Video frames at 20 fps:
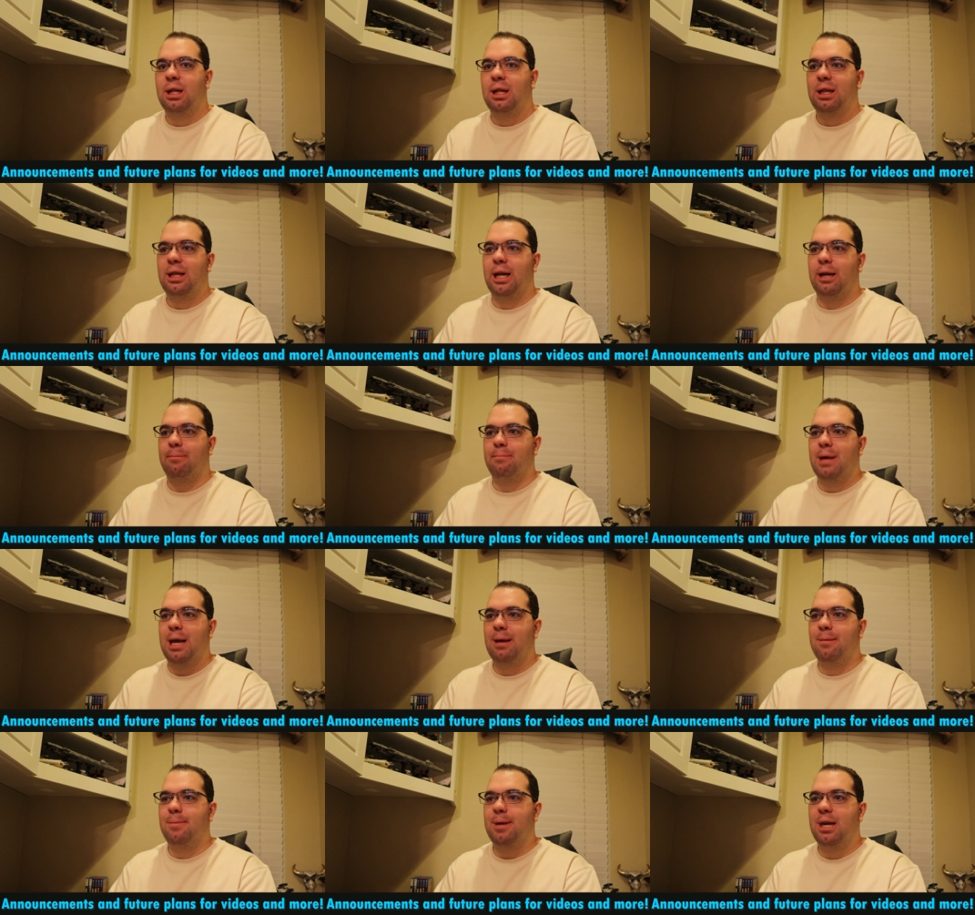Like
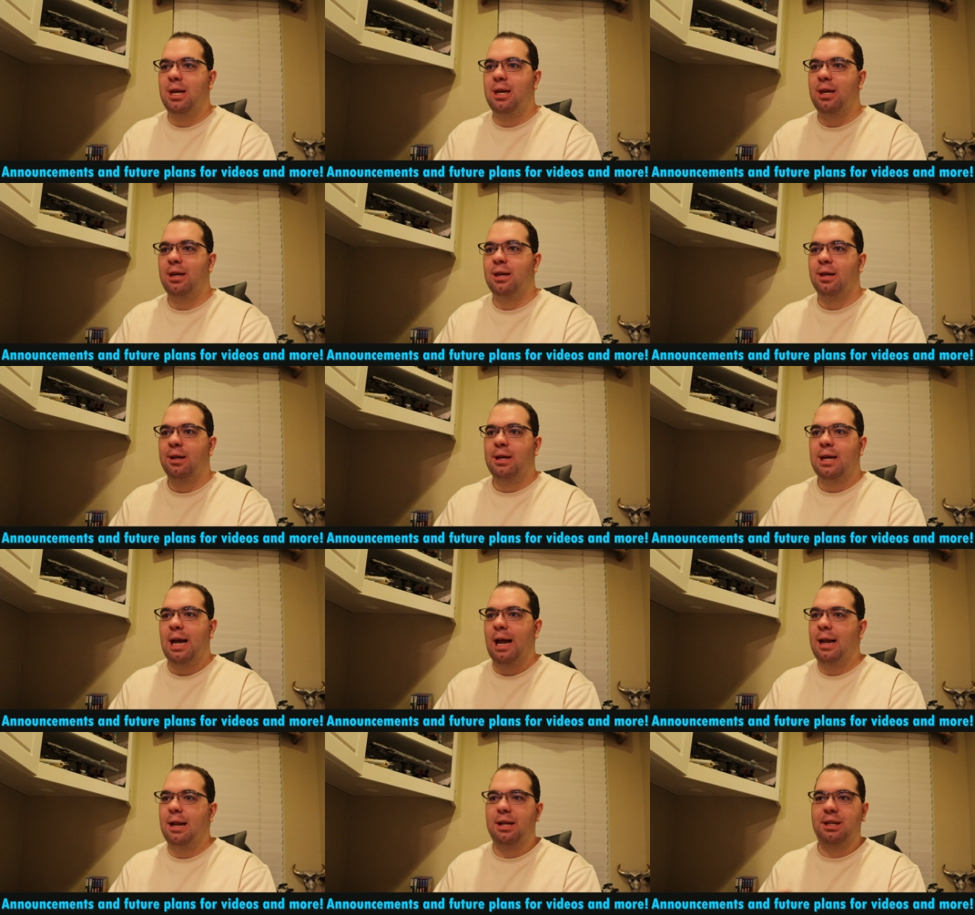maybe
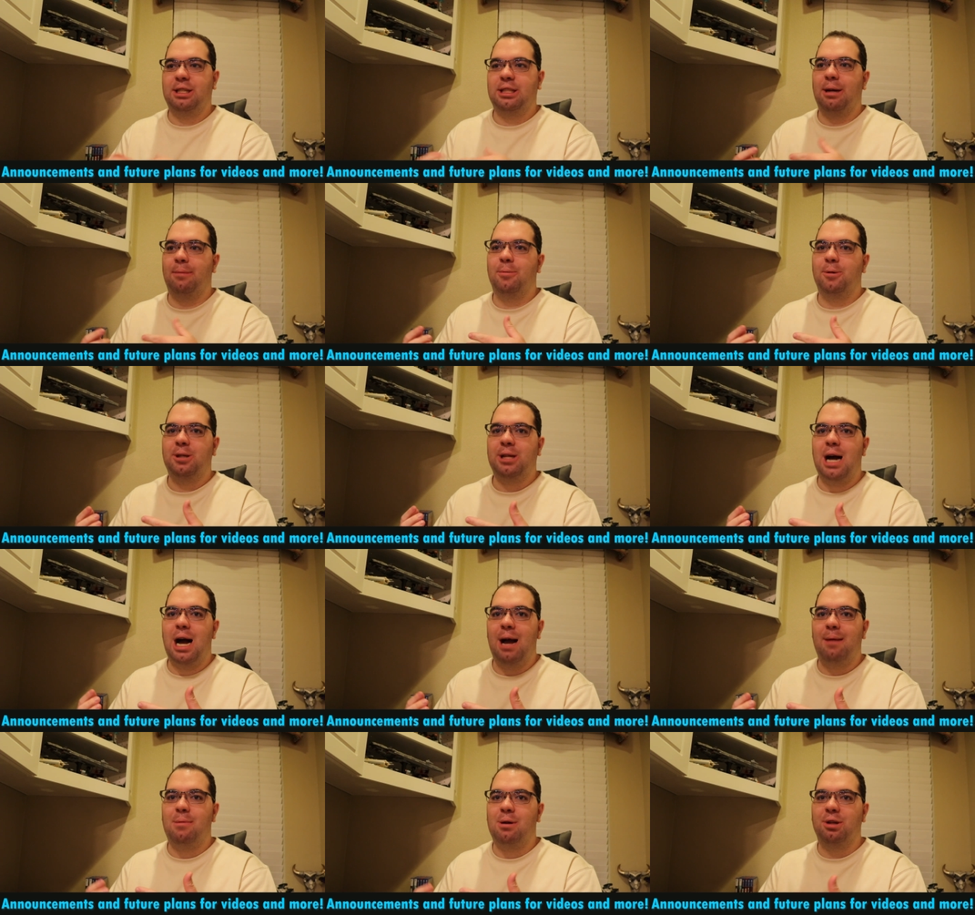in the summertime,